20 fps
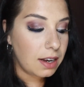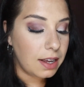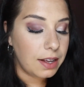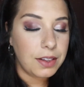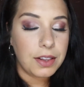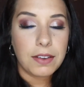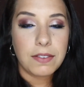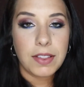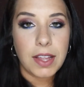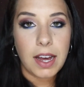I
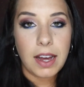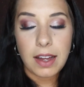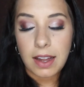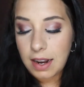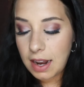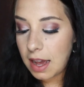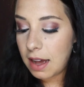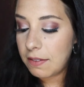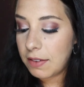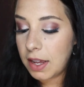love that,
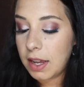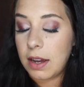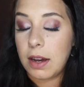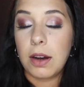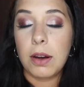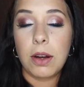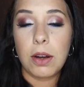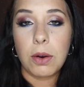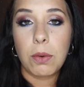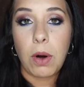and having
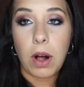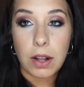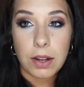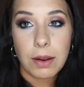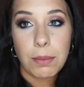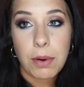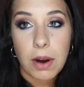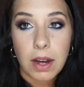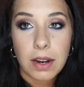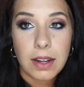a quality
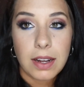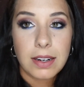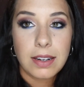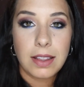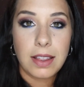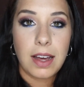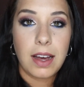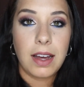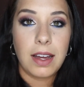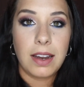product
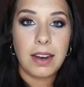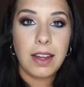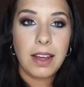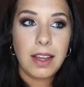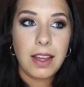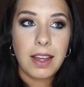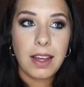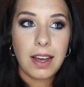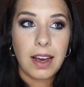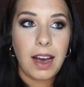that
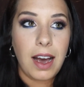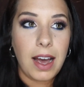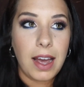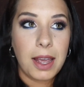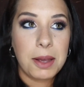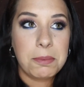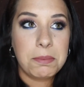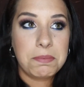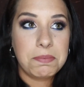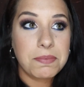
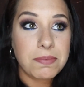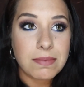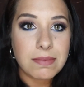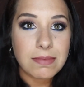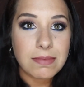I'm